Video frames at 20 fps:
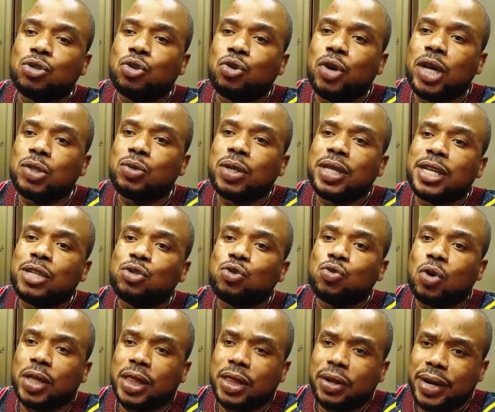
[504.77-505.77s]
do it within 2
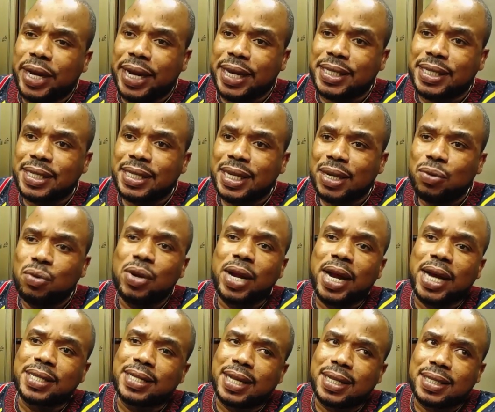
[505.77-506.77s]
or 3 days. Who
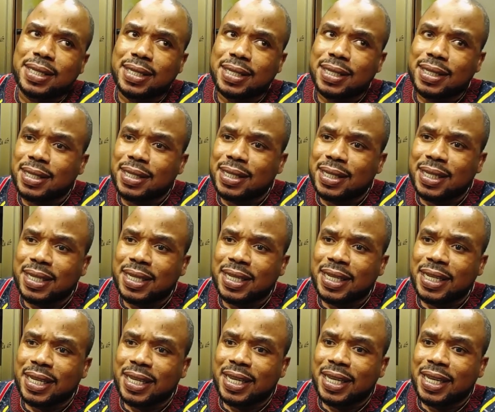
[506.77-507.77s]
does that?
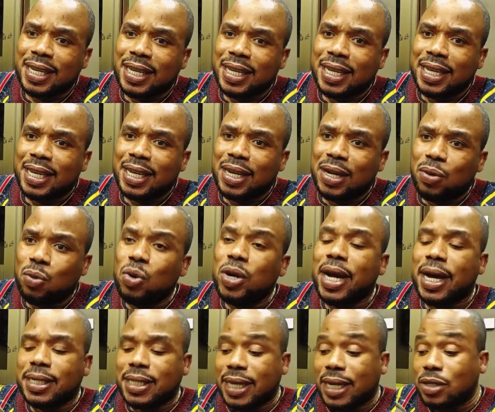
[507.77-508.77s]
Who
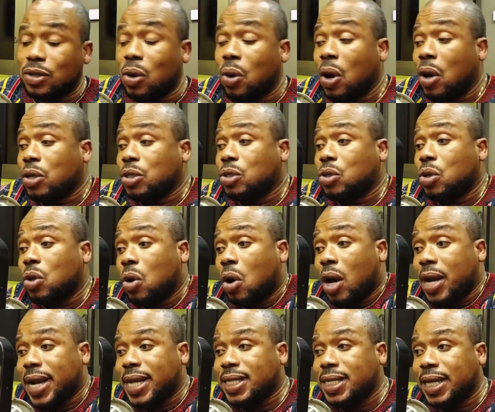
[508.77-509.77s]
does that? So
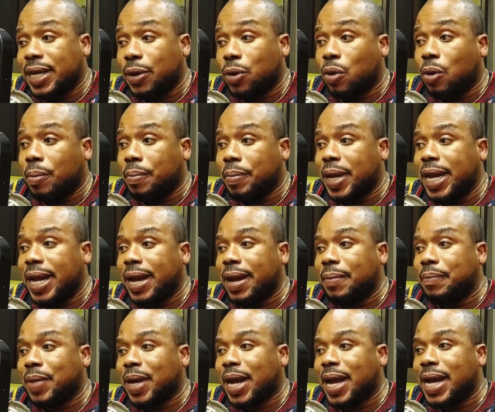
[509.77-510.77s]
honestly, media
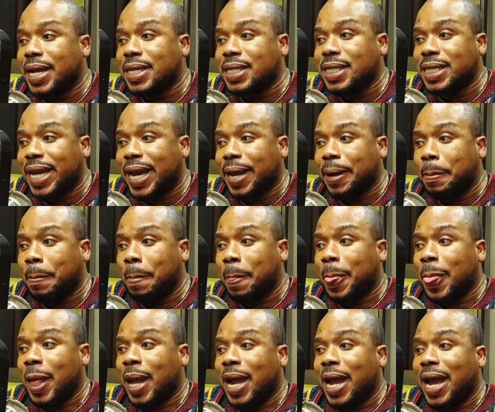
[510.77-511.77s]
mechanics say,
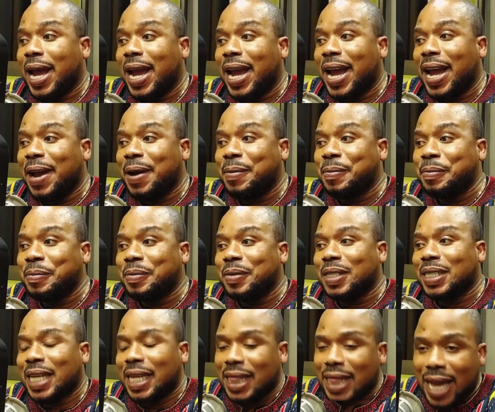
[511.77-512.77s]

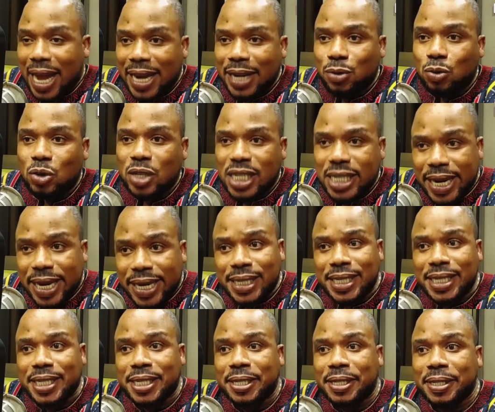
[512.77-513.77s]
the tide will
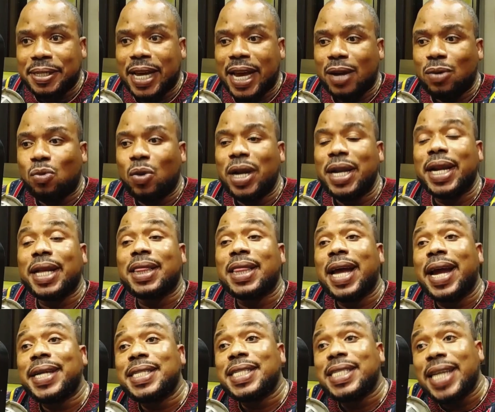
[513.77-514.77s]
change. And when the
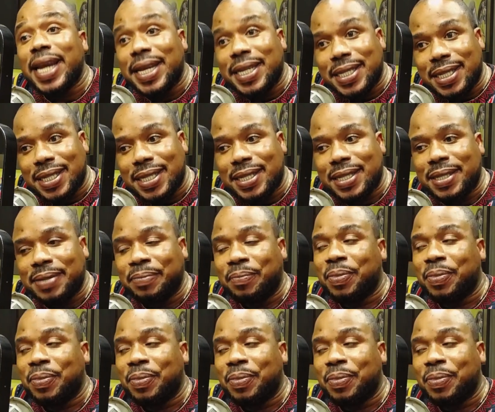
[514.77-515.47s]
tide changes,